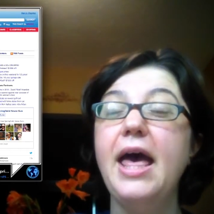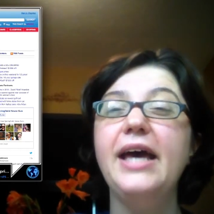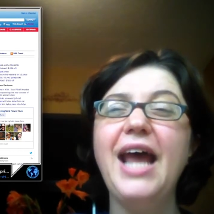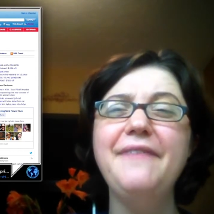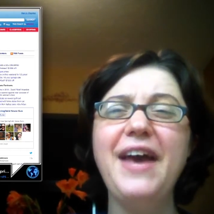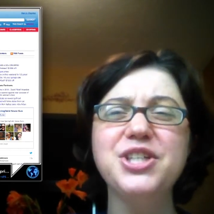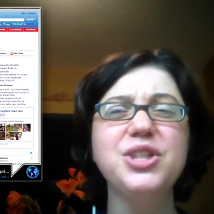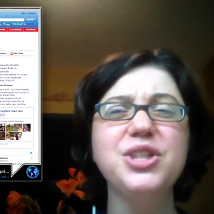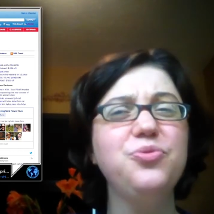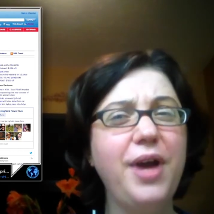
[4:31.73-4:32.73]
And I've
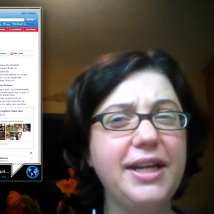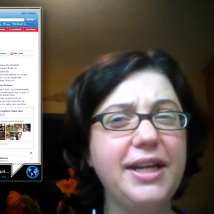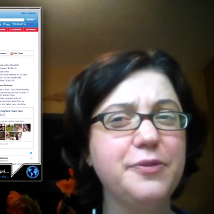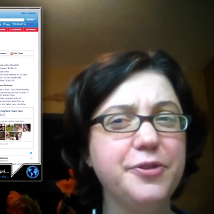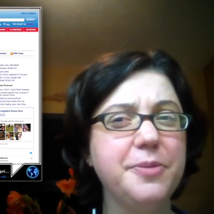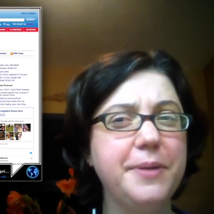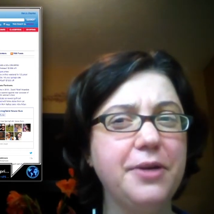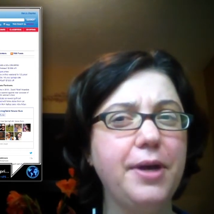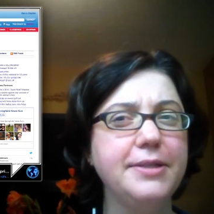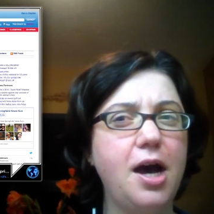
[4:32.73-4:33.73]
actually read Clifford the Big
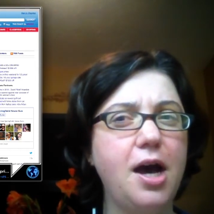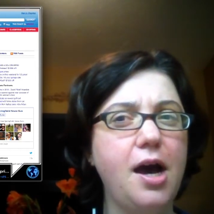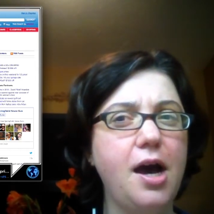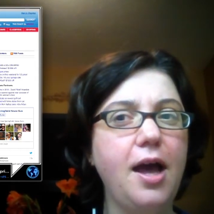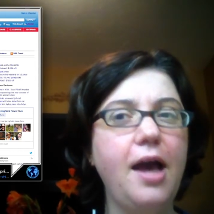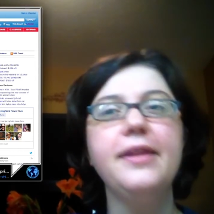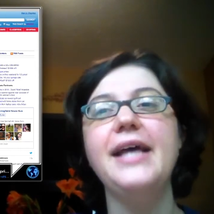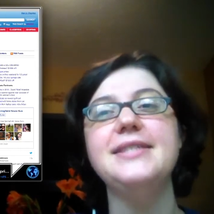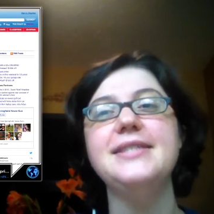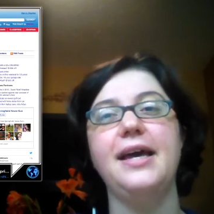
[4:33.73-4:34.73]
Red Dog, and
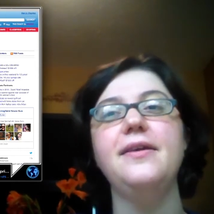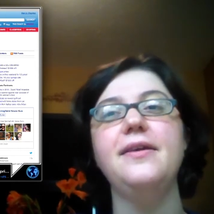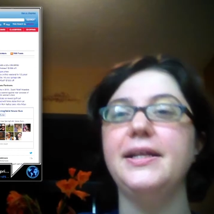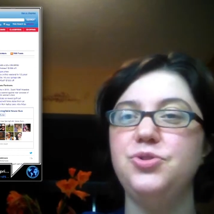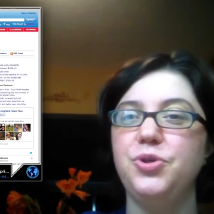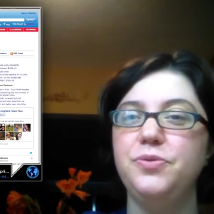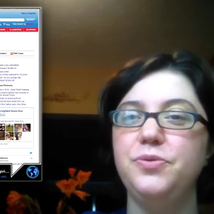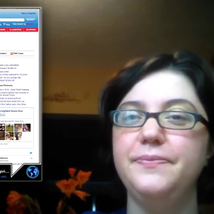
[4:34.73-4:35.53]
that's true.